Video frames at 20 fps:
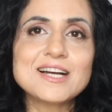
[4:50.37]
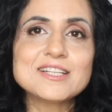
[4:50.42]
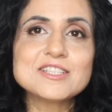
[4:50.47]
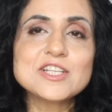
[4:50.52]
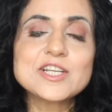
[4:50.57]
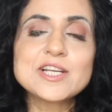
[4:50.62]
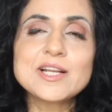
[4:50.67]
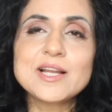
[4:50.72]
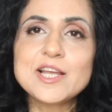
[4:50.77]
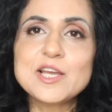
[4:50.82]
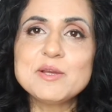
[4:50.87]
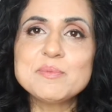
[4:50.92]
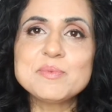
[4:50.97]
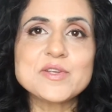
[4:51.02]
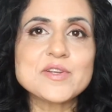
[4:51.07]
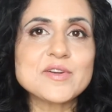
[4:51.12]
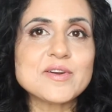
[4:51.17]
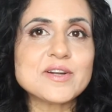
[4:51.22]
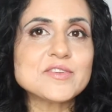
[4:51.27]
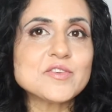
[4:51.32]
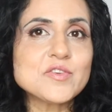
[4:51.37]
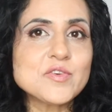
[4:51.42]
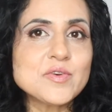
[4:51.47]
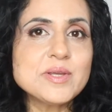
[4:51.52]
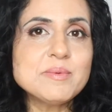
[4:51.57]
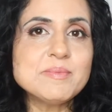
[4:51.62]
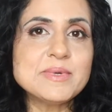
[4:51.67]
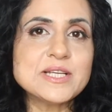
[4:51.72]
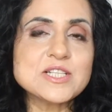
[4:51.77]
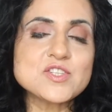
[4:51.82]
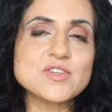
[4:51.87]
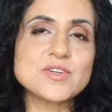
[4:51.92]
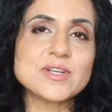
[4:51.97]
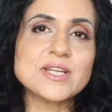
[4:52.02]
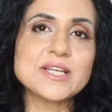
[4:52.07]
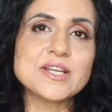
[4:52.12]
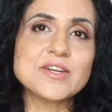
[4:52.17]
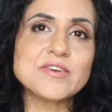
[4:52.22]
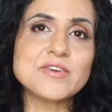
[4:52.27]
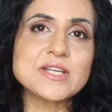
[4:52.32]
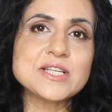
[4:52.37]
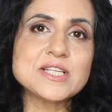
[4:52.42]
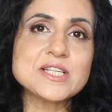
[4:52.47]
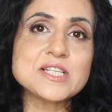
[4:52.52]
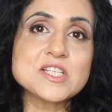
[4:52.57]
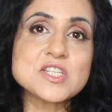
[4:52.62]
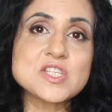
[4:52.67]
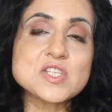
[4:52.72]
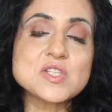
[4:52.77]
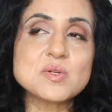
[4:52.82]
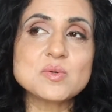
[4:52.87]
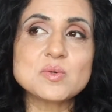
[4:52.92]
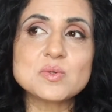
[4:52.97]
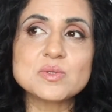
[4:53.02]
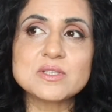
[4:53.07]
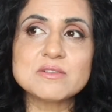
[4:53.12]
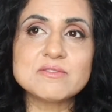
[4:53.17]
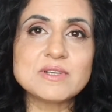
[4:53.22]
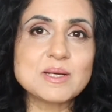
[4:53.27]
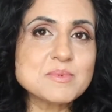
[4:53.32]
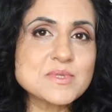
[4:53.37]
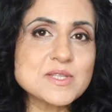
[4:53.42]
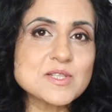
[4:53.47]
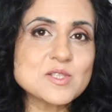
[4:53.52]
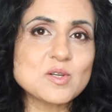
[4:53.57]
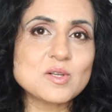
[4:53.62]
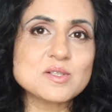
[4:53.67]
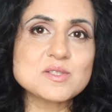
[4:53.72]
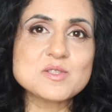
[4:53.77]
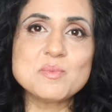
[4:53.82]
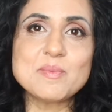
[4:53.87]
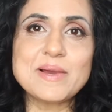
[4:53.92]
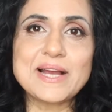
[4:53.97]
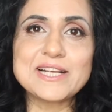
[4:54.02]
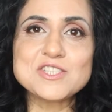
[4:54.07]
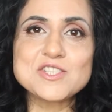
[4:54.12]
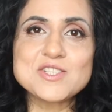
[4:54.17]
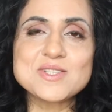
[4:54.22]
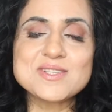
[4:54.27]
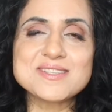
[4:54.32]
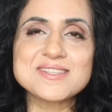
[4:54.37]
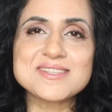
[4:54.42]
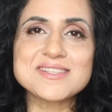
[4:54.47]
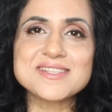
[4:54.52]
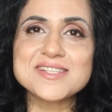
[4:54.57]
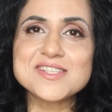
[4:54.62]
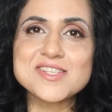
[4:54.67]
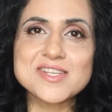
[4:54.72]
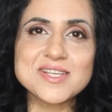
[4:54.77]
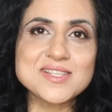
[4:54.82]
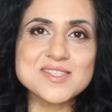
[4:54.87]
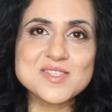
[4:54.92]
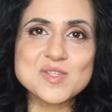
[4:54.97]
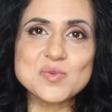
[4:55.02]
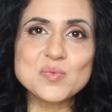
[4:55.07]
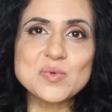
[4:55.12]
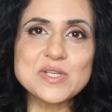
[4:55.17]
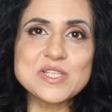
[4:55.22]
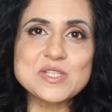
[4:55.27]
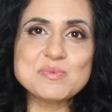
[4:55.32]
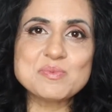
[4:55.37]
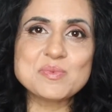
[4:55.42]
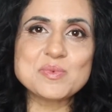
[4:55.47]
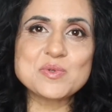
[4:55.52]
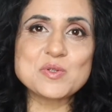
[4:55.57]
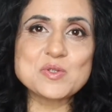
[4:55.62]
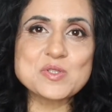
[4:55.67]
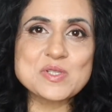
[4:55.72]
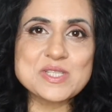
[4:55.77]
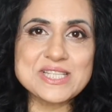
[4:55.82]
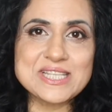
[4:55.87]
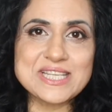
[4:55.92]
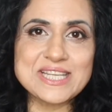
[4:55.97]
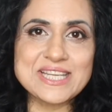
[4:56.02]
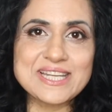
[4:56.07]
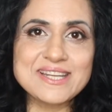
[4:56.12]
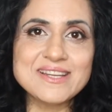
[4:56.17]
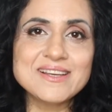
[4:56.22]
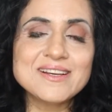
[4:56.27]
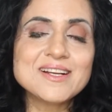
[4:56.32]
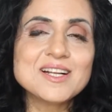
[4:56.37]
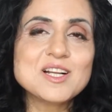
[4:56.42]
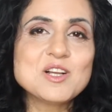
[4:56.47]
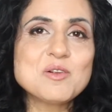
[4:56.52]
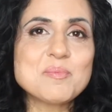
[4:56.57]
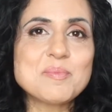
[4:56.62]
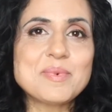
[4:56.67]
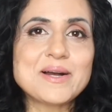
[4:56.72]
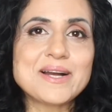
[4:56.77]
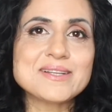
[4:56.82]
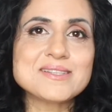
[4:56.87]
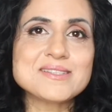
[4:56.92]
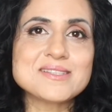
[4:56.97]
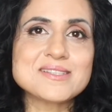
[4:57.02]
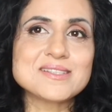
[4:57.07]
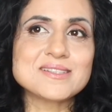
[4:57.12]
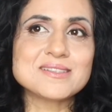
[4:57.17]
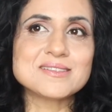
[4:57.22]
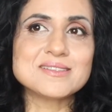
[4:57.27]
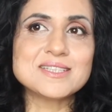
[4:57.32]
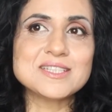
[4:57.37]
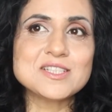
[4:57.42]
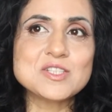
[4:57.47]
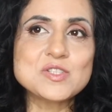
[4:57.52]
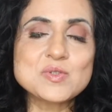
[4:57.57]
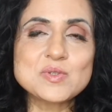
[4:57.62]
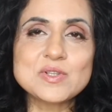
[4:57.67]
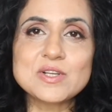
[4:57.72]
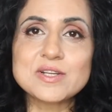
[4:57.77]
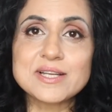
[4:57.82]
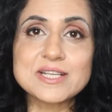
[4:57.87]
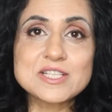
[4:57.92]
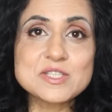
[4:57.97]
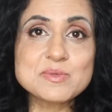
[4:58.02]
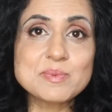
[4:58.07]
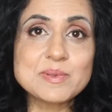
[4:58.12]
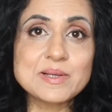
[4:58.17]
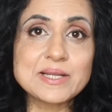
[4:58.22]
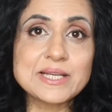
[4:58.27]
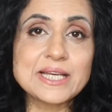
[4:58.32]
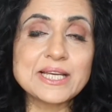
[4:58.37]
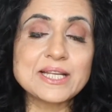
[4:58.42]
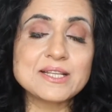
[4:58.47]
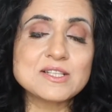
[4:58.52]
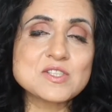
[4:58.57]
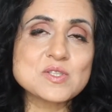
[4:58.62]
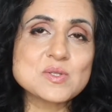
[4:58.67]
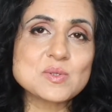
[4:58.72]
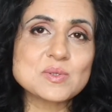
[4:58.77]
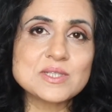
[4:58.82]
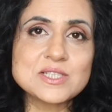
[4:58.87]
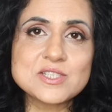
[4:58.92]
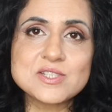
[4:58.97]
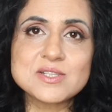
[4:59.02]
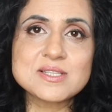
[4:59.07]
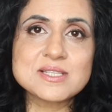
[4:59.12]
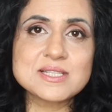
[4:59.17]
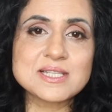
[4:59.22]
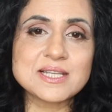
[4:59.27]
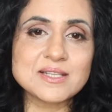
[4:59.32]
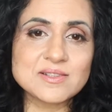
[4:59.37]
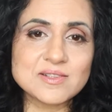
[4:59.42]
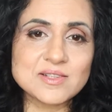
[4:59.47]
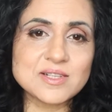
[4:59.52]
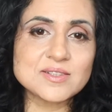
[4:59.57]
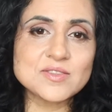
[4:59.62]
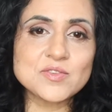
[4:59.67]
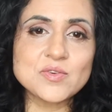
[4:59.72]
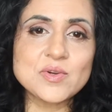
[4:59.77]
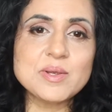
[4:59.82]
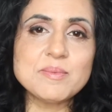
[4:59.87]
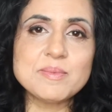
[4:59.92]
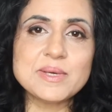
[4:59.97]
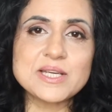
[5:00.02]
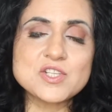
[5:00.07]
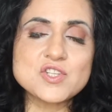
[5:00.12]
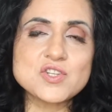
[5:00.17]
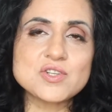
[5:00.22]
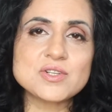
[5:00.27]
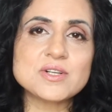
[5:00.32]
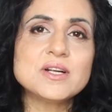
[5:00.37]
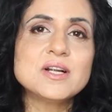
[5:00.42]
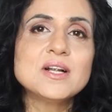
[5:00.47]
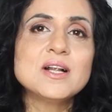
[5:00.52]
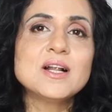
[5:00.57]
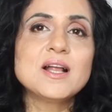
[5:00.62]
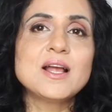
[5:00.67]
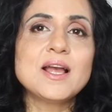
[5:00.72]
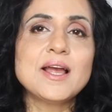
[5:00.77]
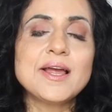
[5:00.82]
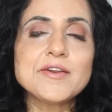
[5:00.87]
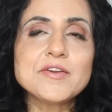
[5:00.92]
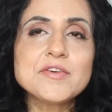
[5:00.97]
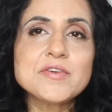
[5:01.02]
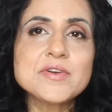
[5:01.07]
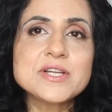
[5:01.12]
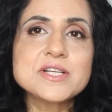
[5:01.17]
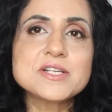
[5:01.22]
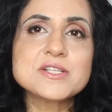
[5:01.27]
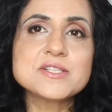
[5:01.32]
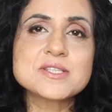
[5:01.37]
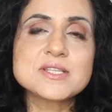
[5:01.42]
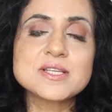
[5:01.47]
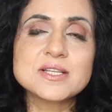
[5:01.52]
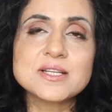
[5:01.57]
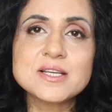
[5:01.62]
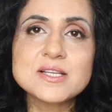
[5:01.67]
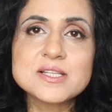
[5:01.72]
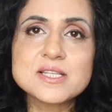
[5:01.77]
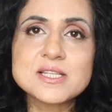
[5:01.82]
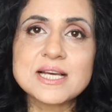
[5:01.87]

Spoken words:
They claim there are three major ingredients, though their website also mentions it contains the wheat protein, but they do not explain. So they just say there are three major ingredients in it.